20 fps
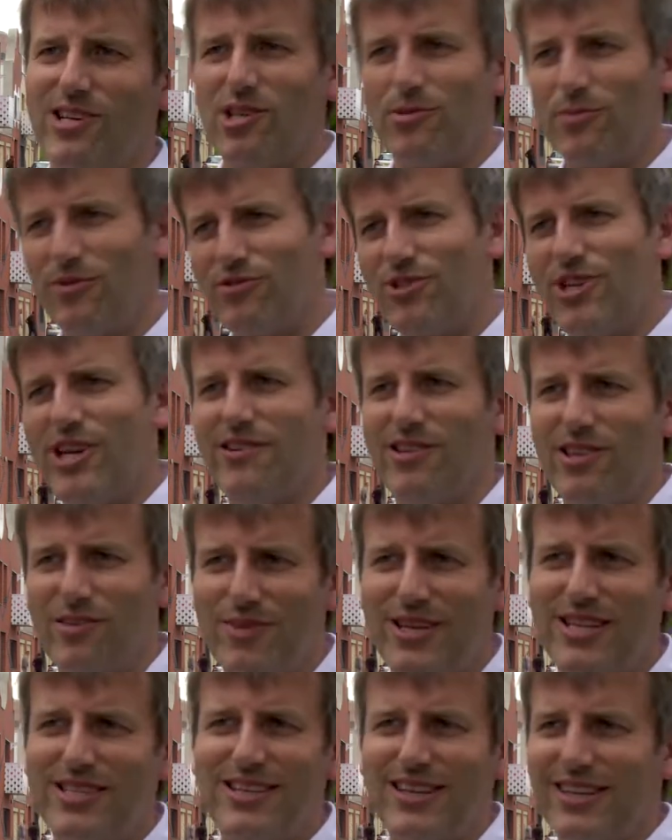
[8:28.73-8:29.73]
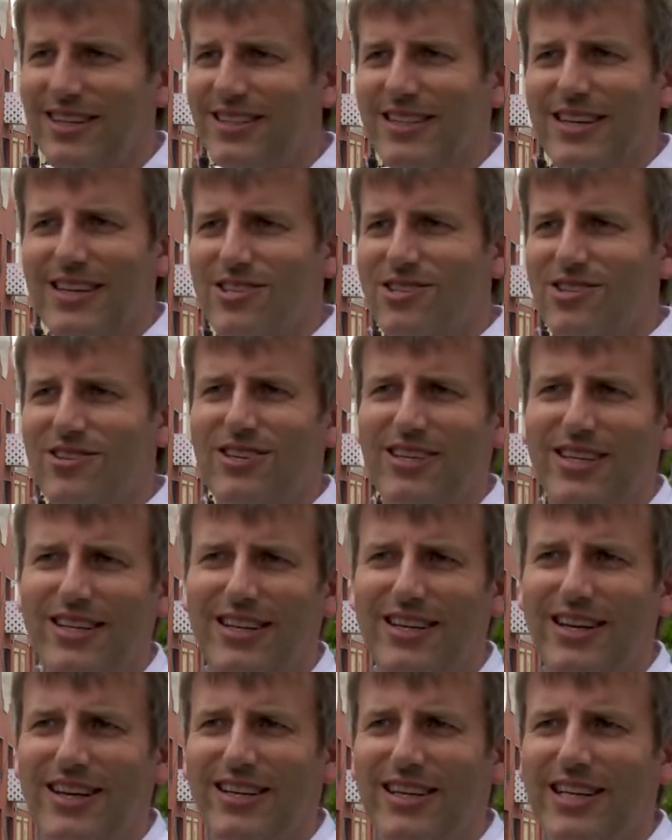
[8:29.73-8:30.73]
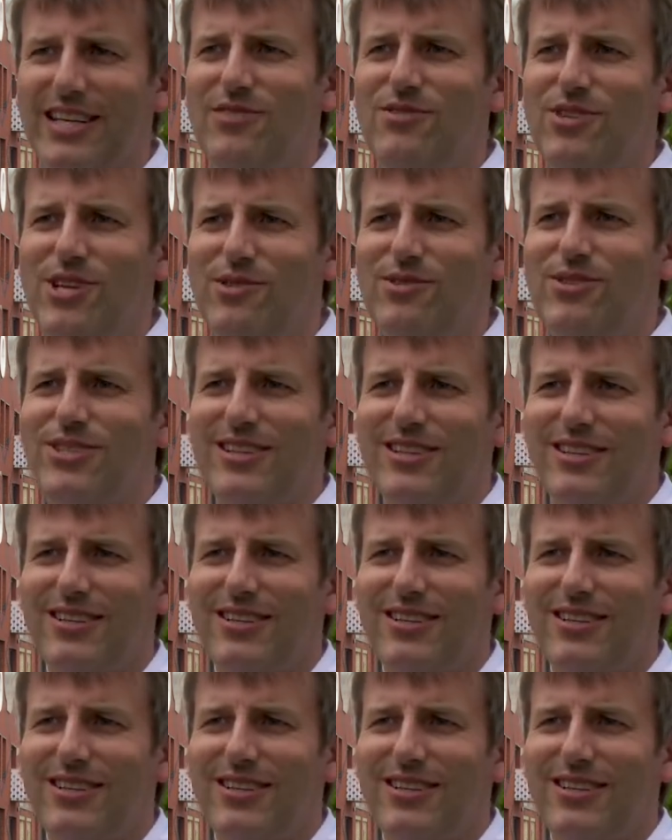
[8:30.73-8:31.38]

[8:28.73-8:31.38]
job of chairing the meeting and so on, and leaves you